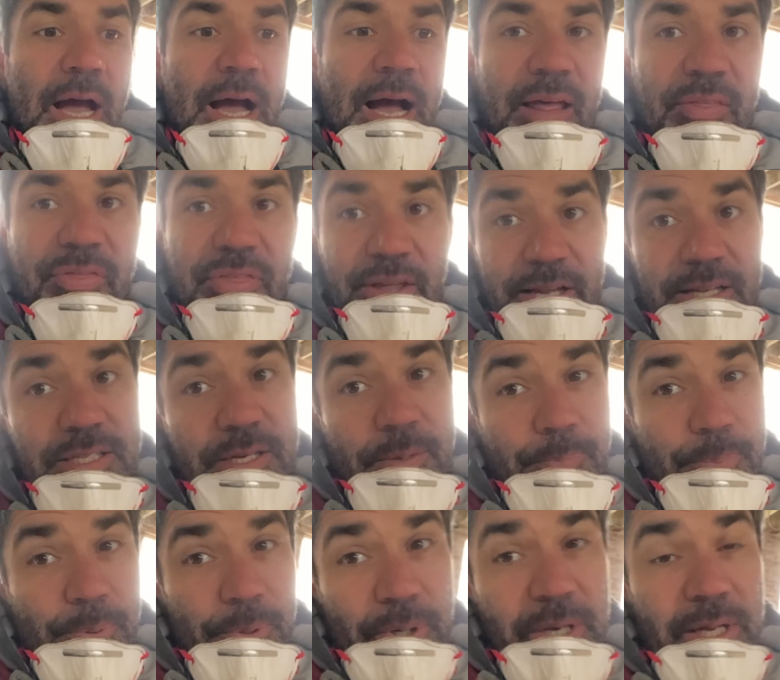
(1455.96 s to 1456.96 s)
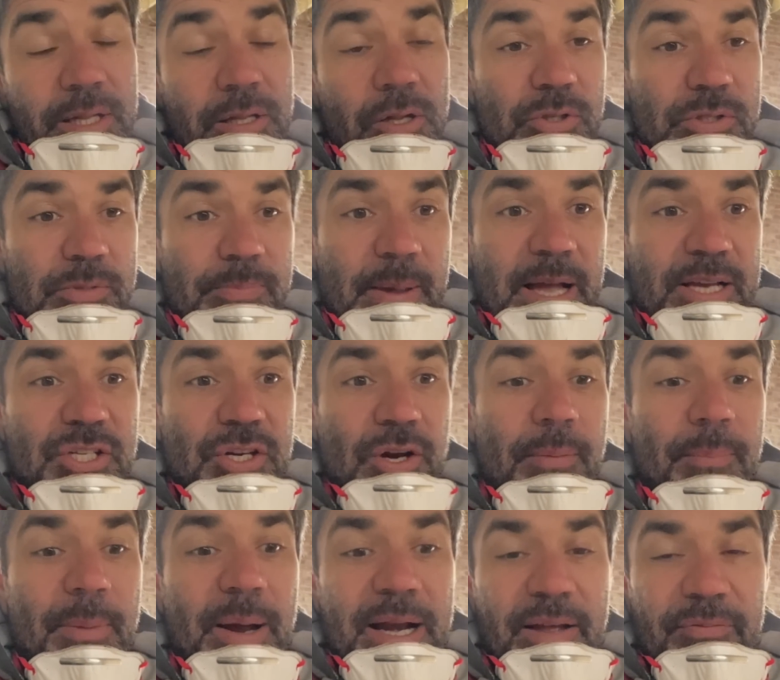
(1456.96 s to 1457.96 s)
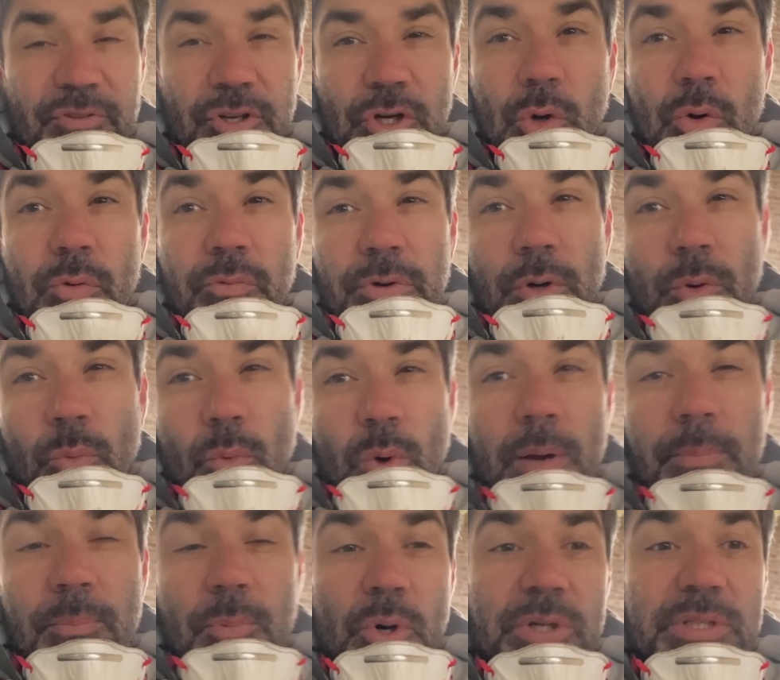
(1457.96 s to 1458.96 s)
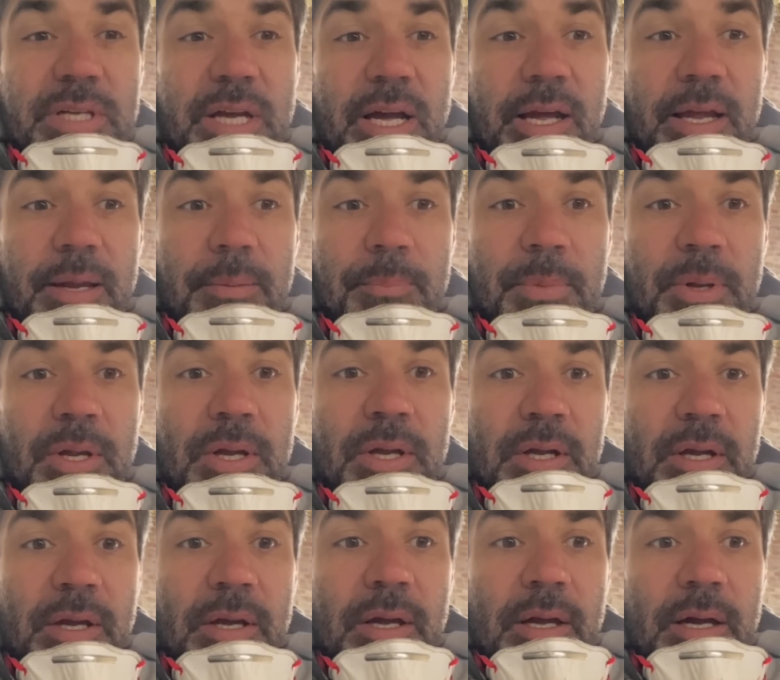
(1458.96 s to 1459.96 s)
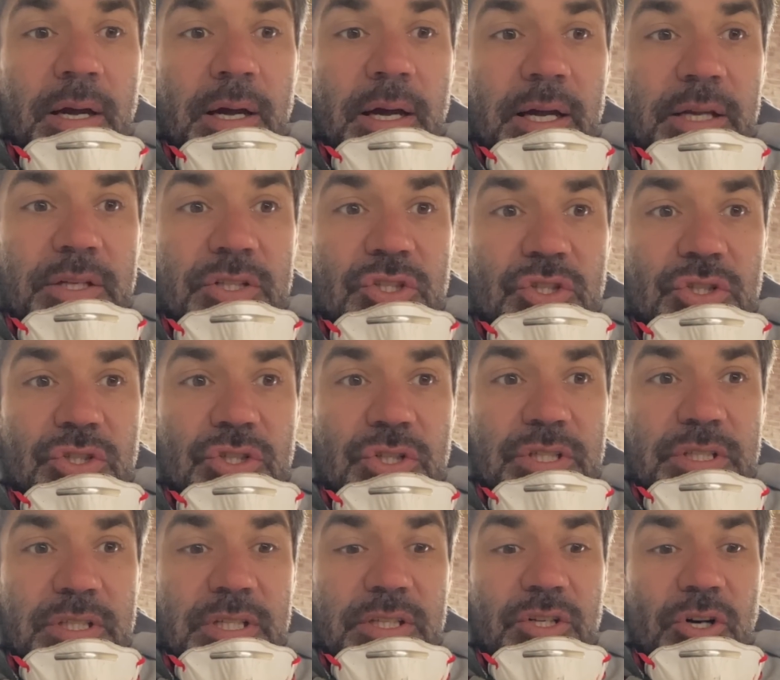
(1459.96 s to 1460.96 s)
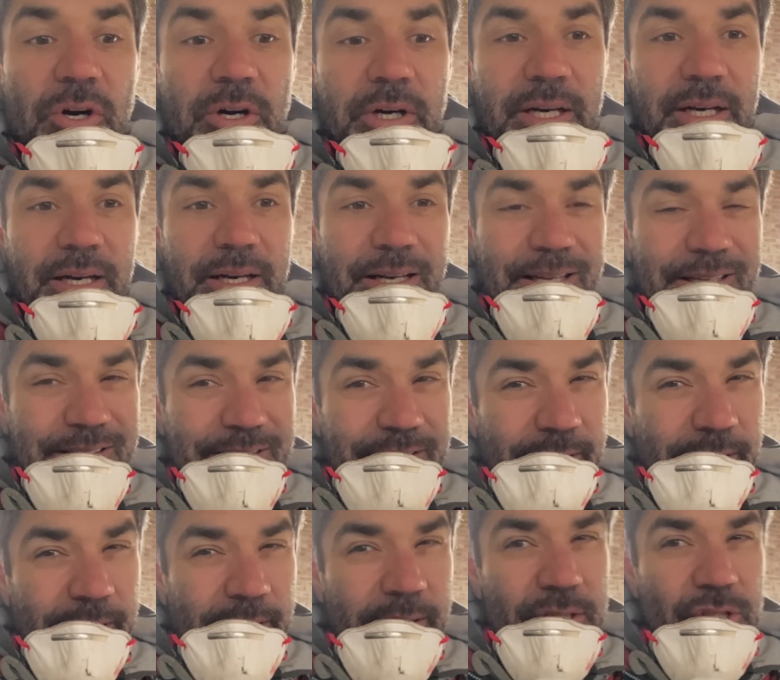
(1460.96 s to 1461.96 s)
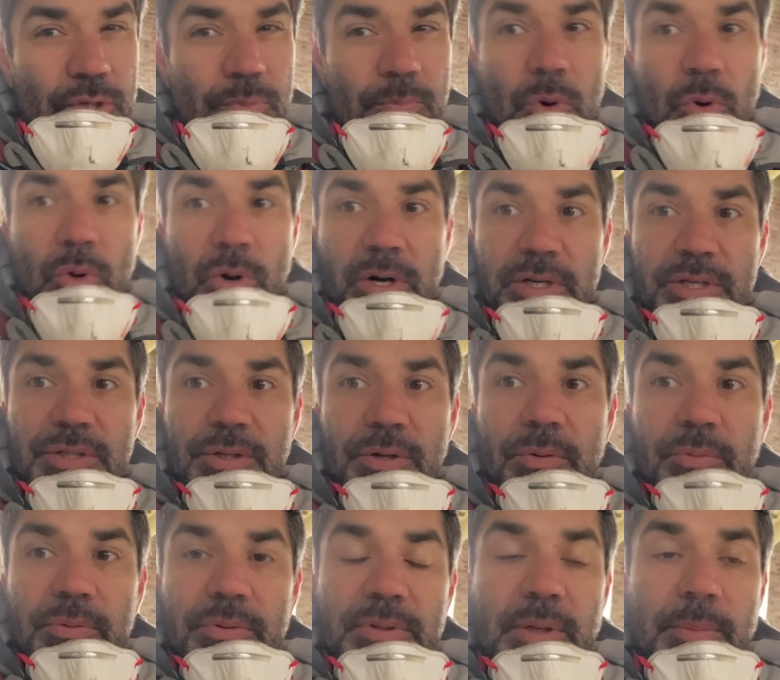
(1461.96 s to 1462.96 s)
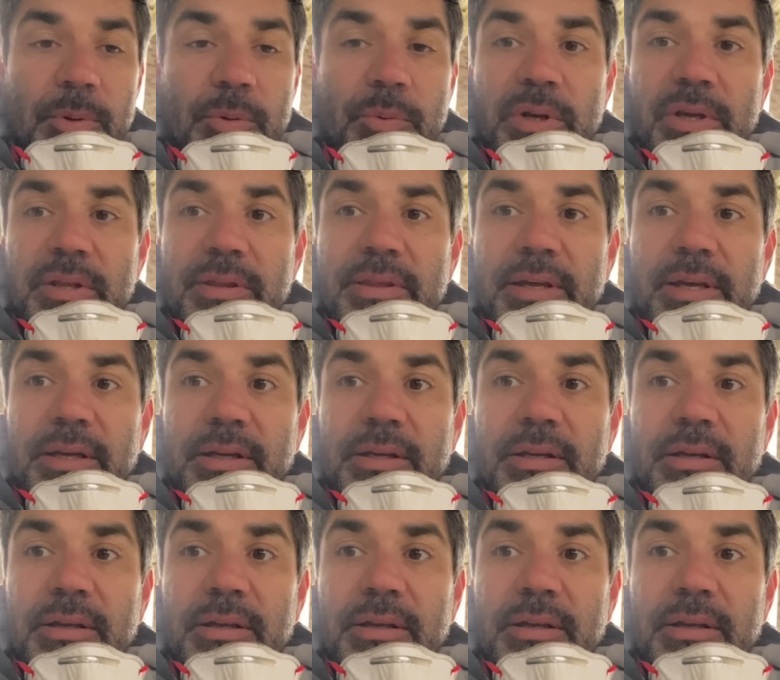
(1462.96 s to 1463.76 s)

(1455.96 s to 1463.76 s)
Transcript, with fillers: I think it's a pretty close match. I might have to go over it one more time uh, just to darken it a touch more. So tell me what you think.